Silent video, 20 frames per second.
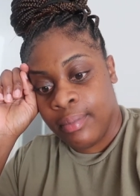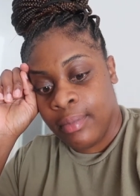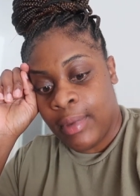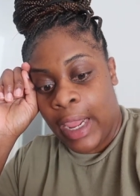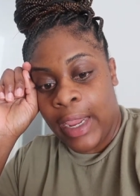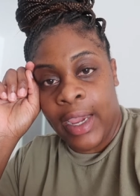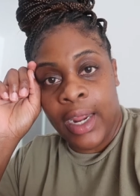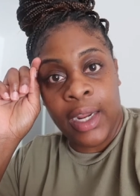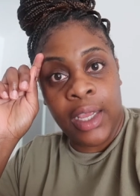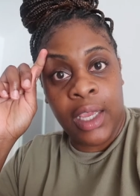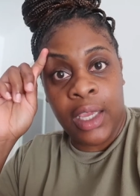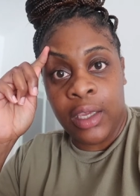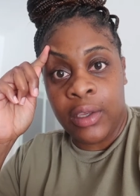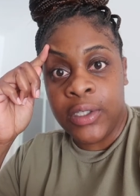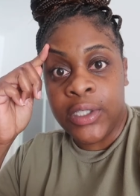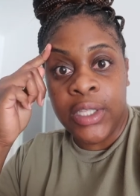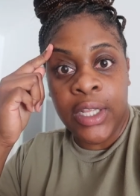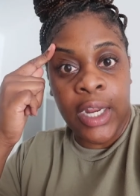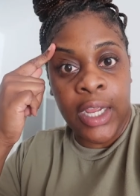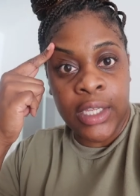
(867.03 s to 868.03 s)
I gotta get
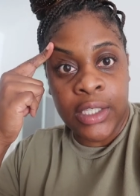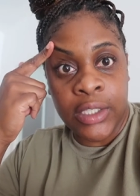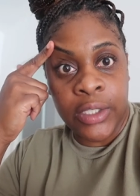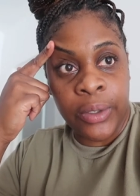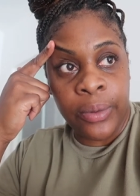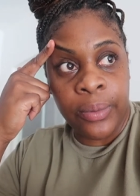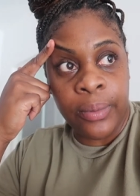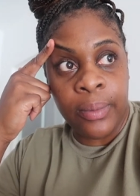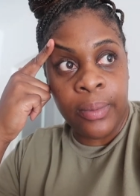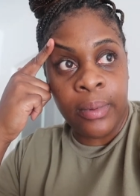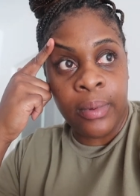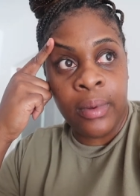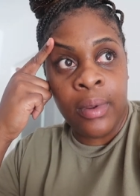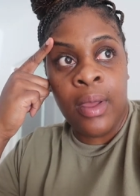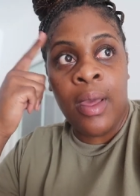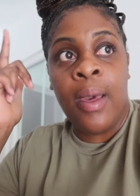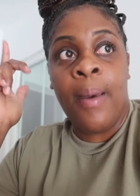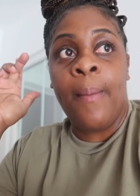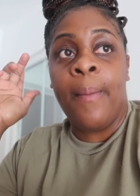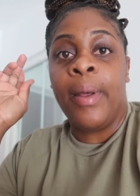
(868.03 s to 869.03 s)
used to that too.
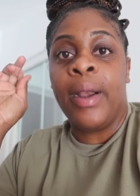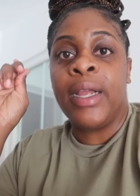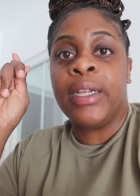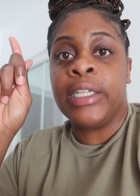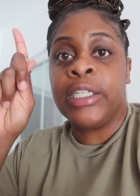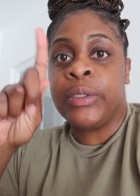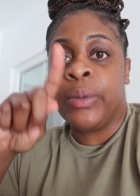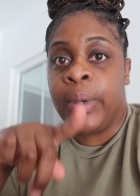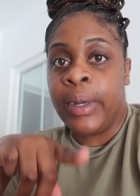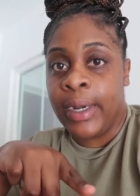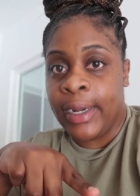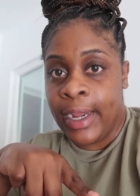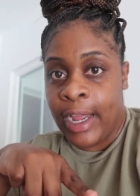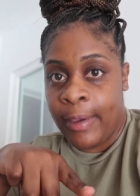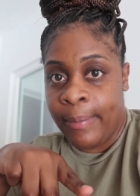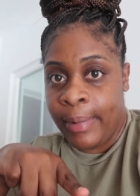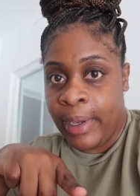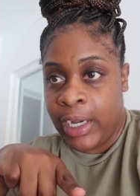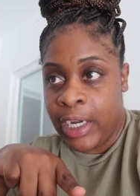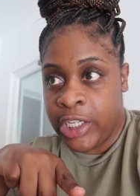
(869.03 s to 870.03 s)
But I just wanted to
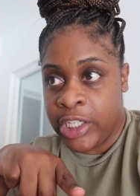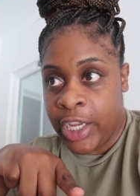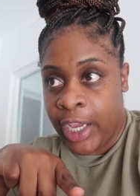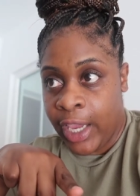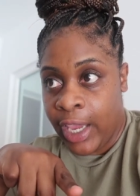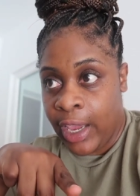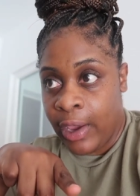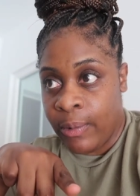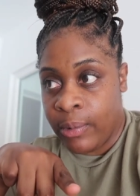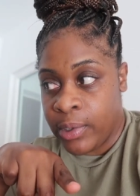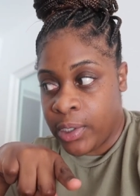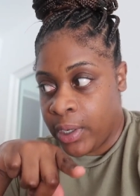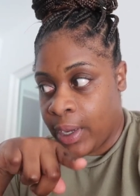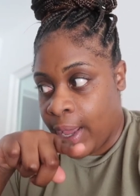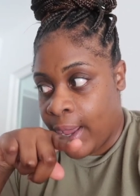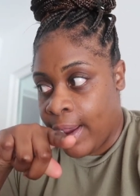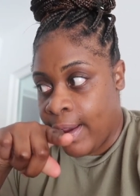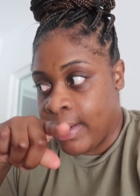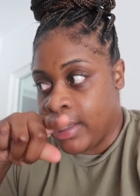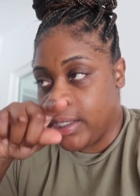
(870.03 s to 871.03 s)
come in and check in with you
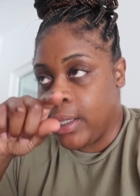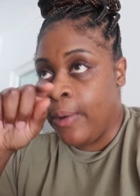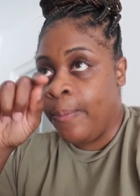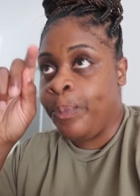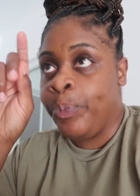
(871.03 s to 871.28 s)
guys.